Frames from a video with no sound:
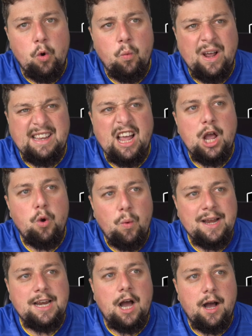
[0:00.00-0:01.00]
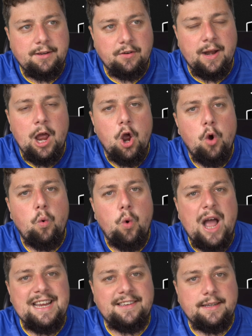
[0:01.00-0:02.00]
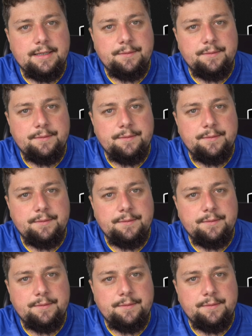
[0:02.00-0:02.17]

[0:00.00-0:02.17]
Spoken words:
White lettering. White